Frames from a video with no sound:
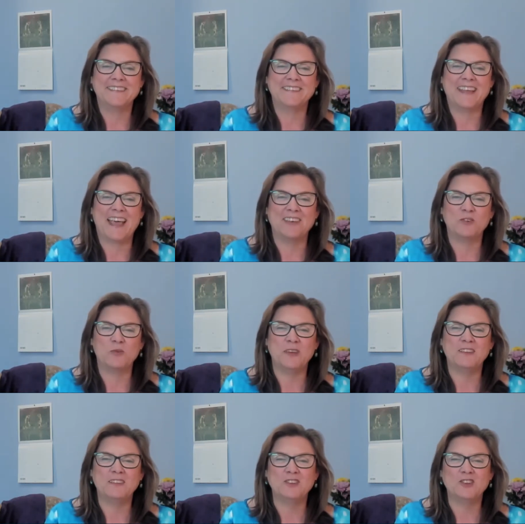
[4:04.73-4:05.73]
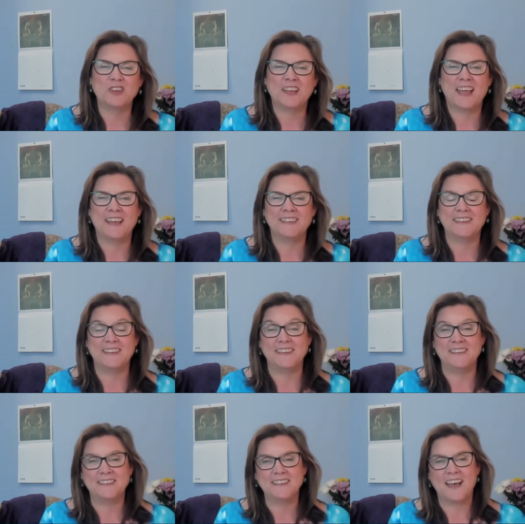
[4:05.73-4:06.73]
as we look at
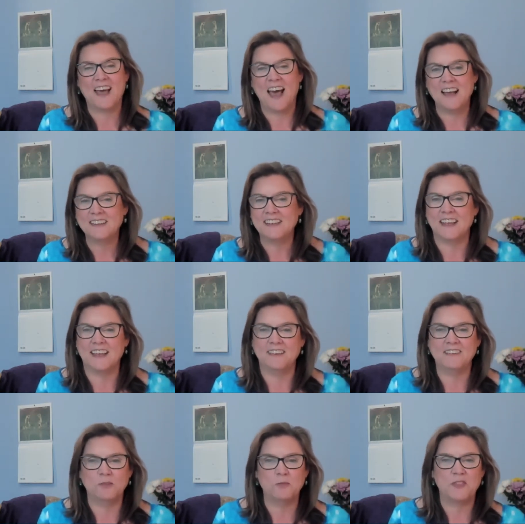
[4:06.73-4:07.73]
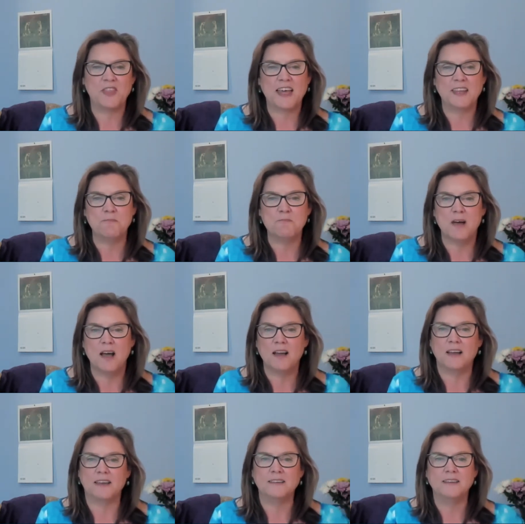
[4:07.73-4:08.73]
these holidays, and with that in
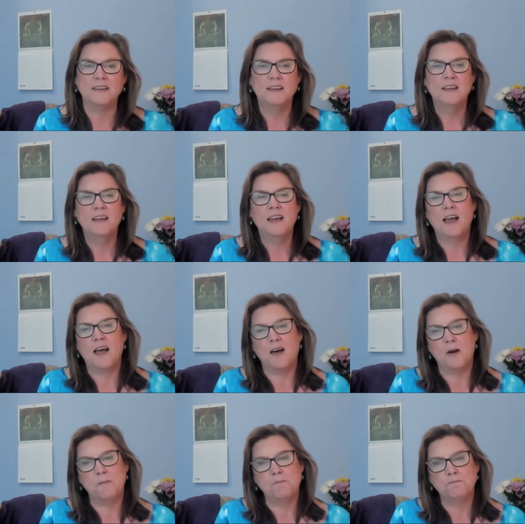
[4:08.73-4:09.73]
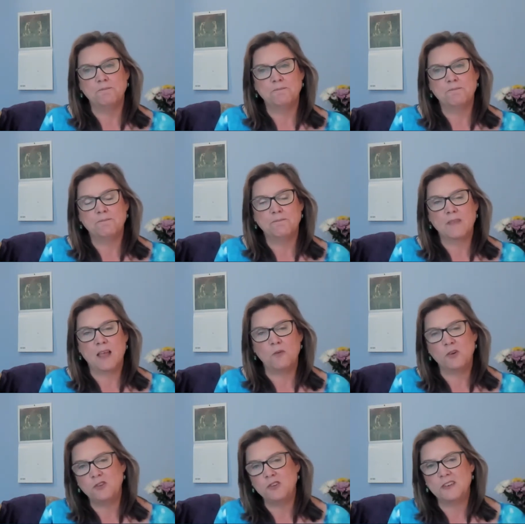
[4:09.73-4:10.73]
mind, I
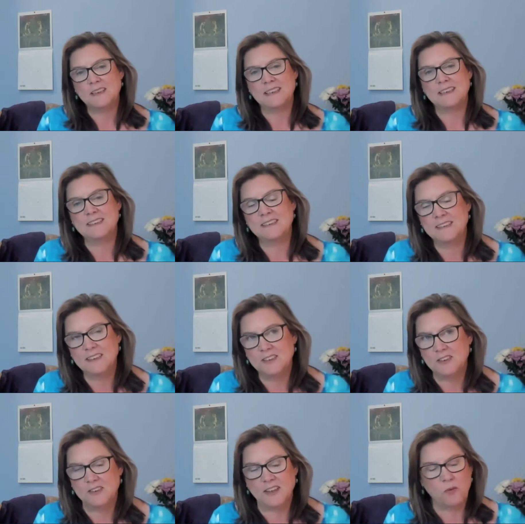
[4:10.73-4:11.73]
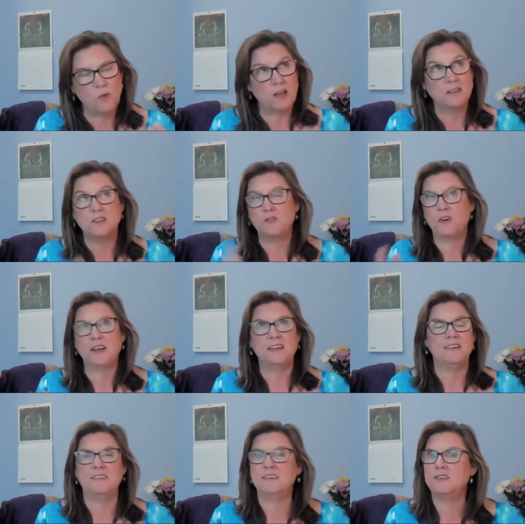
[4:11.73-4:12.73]
want you to consider that while it's very
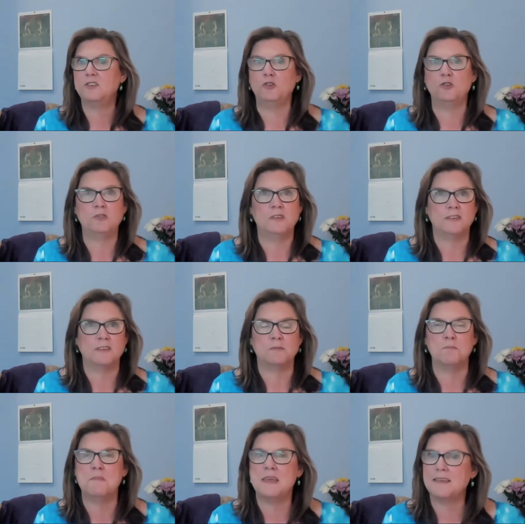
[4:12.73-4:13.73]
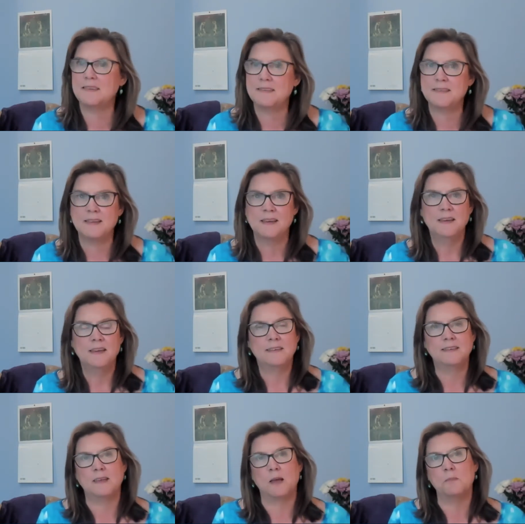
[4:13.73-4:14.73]
easy to dismiss
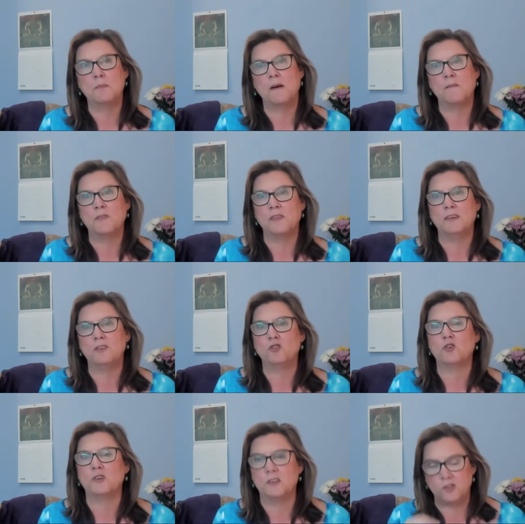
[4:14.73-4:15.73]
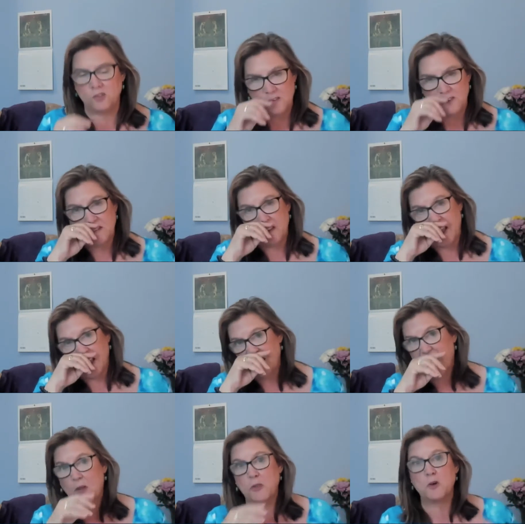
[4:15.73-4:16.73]
some of these traditions that
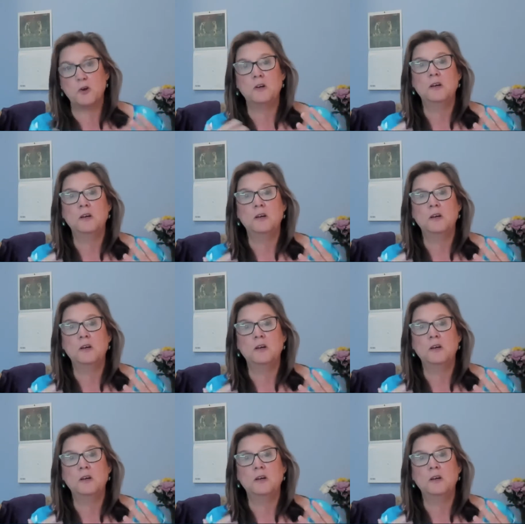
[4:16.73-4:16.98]
other